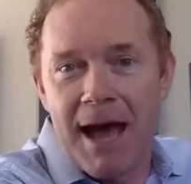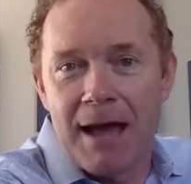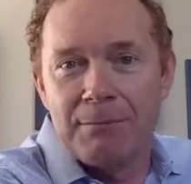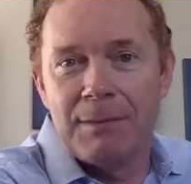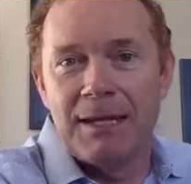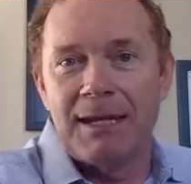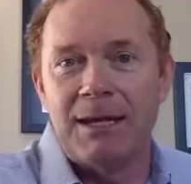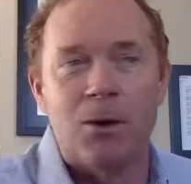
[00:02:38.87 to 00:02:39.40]

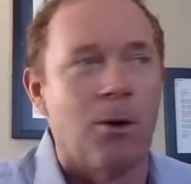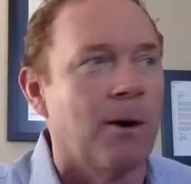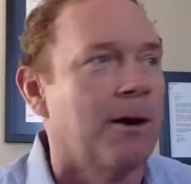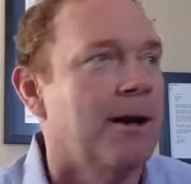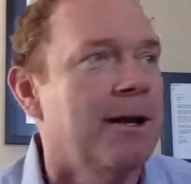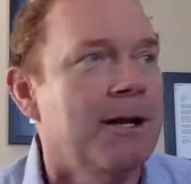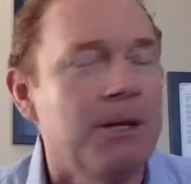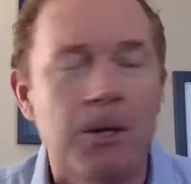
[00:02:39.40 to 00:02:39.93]
on me,
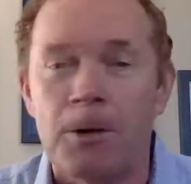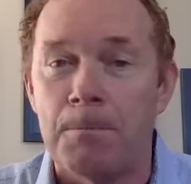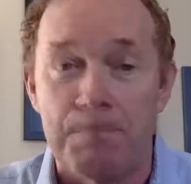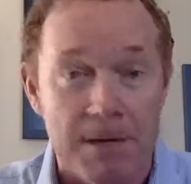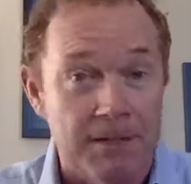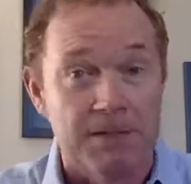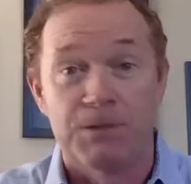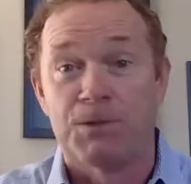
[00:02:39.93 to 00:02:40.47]
or you're a
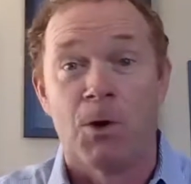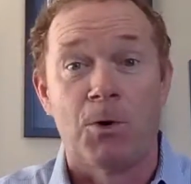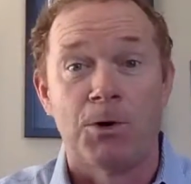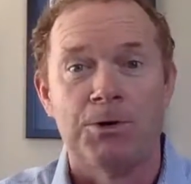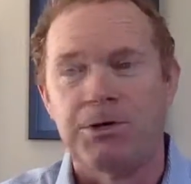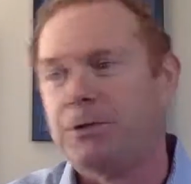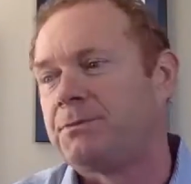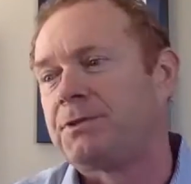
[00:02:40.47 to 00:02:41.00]
business
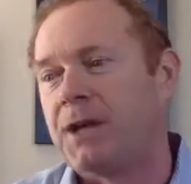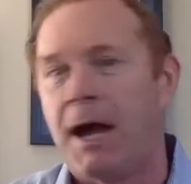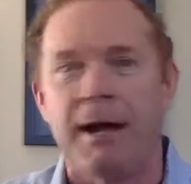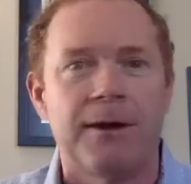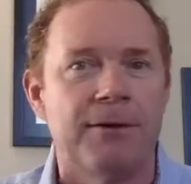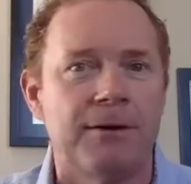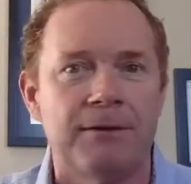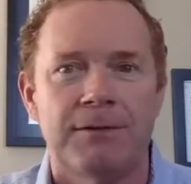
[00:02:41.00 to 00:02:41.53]
owner and you're
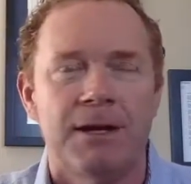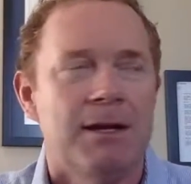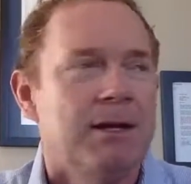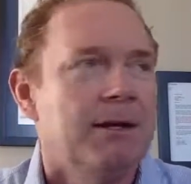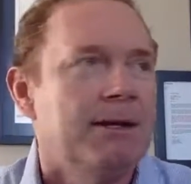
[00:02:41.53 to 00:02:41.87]
tired of,